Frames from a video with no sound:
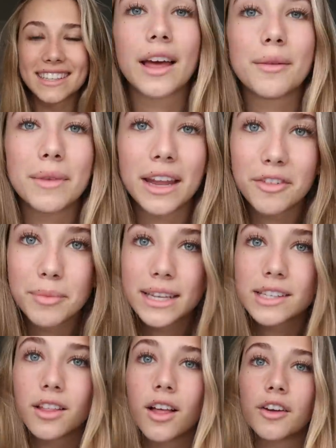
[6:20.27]
And Native
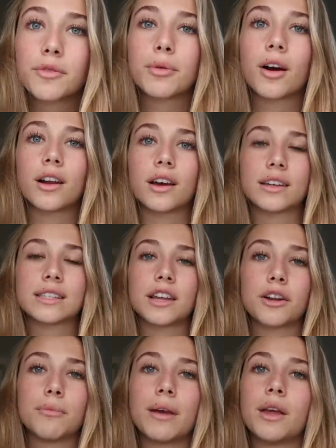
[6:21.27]
makes a lot of products
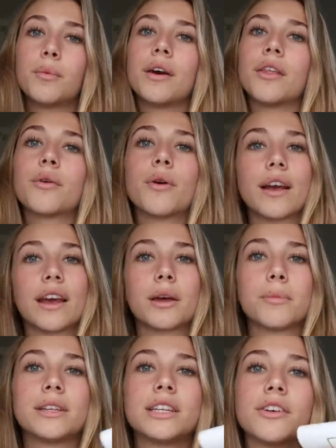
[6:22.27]
that are made with
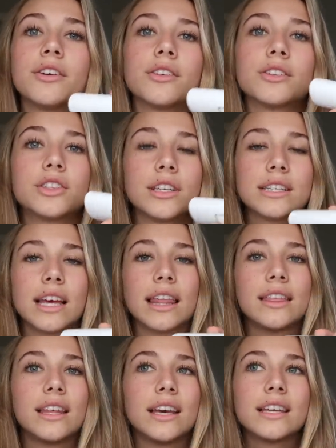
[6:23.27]
organic materials just
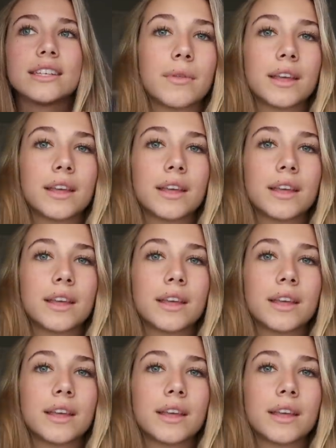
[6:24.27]
like this.